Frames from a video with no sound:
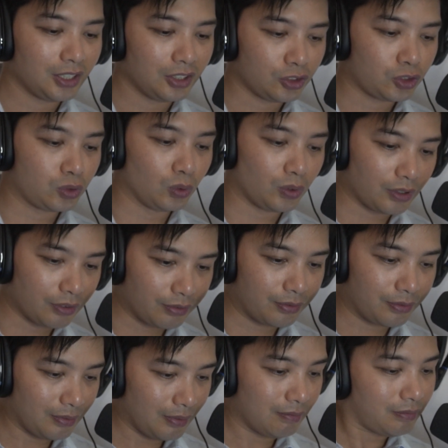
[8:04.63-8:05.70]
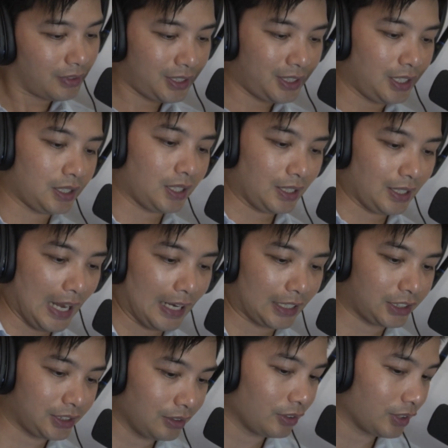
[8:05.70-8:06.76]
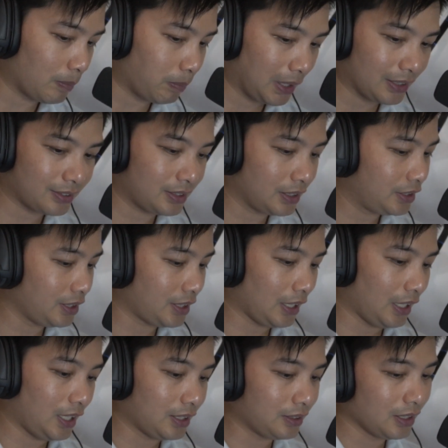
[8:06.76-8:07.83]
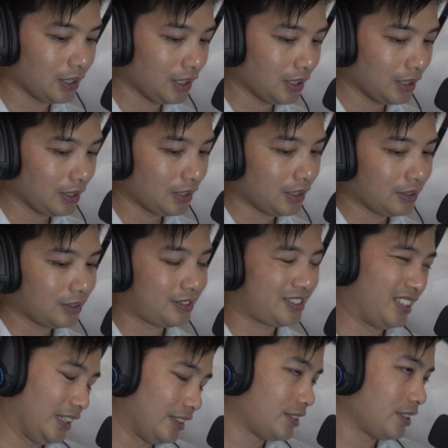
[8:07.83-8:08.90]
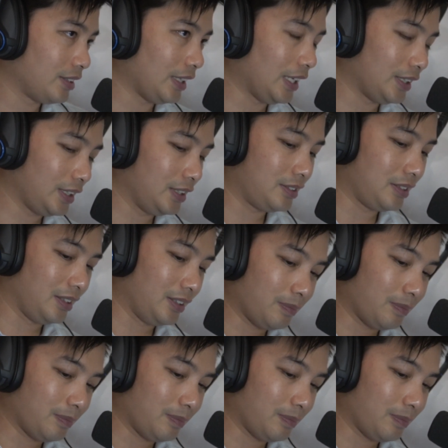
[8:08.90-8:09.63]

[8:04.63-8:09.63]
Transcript: sort of kicking action on a plastic, you can't sense it that easily.